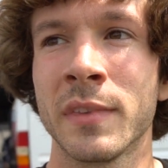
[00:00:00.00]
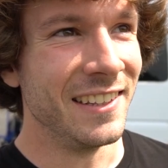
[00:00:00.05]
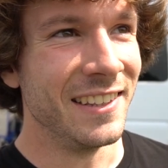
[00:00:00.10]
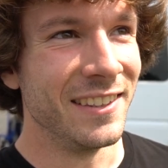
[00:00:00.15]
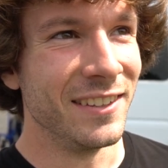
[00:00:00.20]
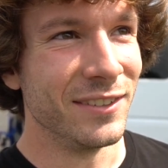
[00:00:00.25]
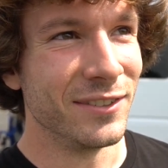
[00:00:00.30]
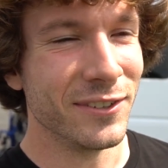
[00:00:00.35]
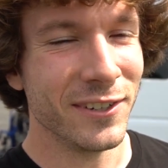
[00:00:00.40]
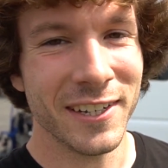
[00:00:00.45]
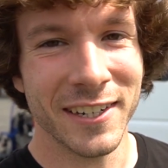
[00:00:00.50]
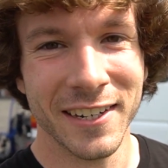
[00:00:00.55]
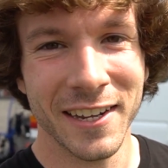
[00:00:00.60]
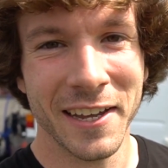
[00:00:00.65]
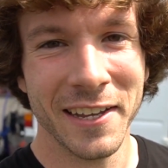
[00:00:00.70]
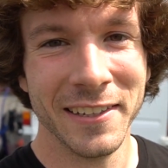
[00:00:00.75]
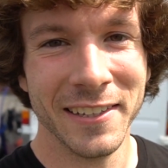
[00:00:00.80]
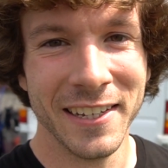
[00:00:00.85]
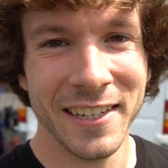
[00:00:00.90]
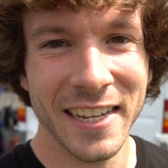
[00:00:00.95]
The freaking
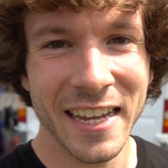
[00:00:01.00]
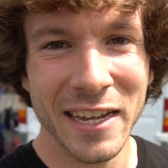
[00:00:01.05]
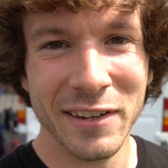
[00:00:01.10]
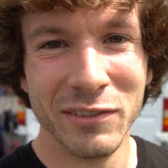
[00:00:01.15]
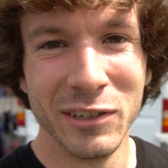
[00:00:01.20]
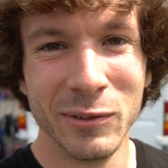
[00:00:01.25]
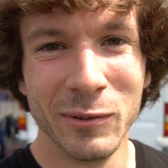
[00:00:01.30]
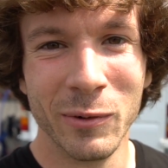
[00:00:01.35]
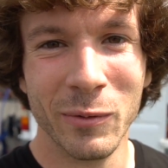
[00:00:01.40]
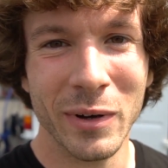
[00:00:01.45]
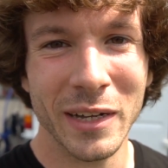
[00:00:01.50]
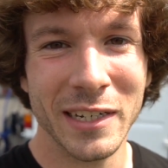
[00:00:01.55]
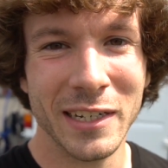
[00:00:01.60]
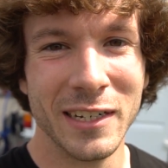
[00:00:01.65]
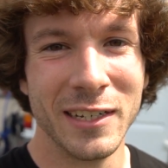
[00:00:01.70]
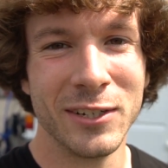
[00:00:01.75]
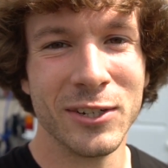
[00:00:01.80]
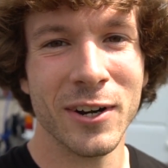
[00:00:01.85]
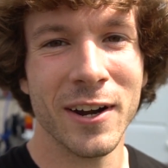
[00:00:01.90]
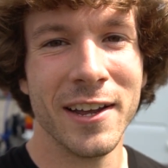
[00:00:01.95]
highlight, everyone wanted
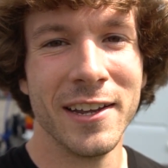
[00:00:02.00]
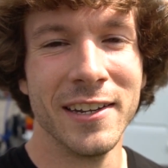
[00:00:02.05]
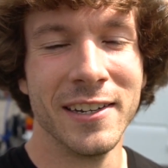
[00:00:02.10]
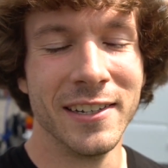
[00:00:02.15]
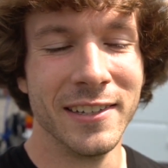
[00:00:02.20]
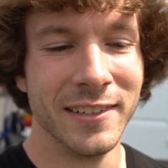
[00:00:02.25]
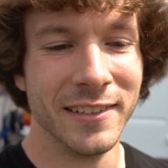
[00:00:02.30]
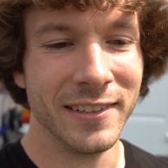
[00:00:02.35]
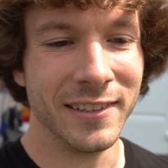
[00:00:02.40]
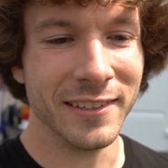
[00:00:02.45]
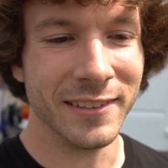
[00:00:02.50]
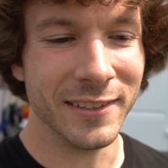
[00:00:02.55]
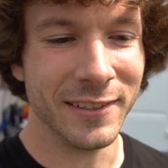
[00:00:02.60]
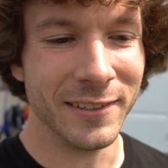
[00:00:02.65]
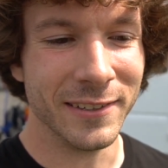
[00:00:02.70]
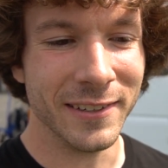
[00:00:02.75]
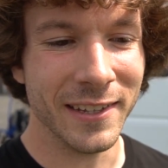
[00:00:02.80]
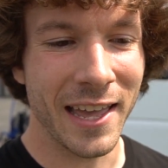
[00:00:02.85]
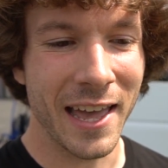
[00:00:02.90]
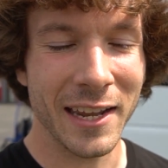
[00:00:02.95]
to try on the
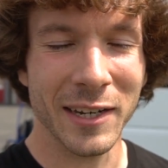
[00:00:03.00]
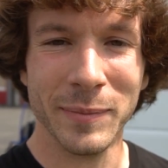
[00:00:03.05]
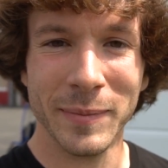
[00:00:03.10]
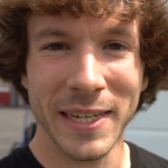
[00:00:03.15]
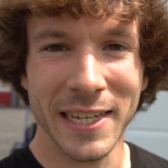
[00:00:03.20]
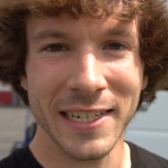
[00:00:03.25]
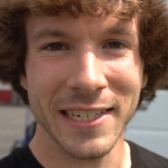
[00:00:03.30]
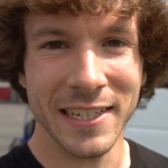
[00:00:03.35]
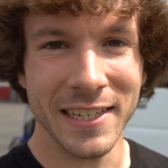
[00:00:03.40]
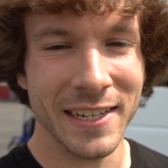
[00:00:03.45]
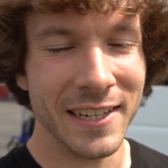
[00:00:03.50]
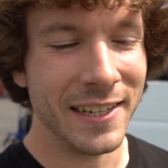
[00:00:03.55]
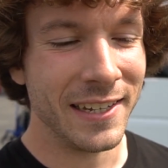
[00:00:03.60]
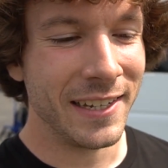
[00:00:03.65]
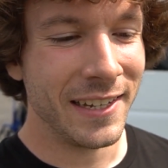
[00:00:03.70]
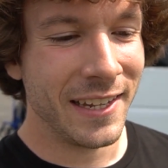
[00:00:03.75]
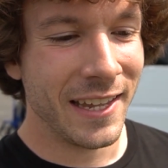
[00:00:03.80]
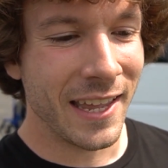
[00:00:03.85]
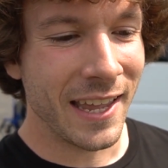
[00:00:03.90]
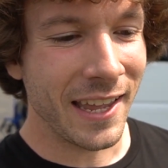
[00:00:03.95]
little Atom 80
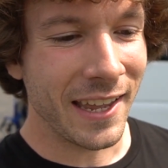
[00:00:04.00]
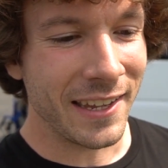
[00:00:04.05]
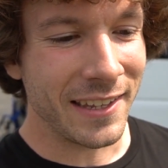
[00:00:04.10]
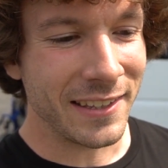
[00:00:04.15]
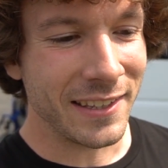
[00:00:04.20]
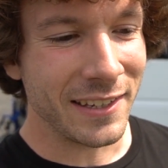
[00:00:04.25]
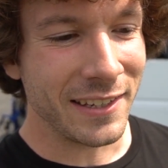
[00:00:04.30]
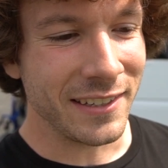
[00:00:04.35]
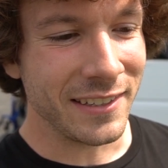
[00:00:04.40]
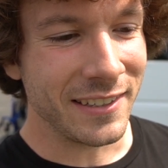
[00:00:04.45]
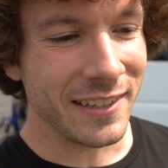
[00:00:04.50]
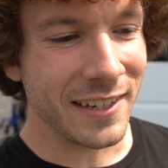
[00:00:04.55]
and they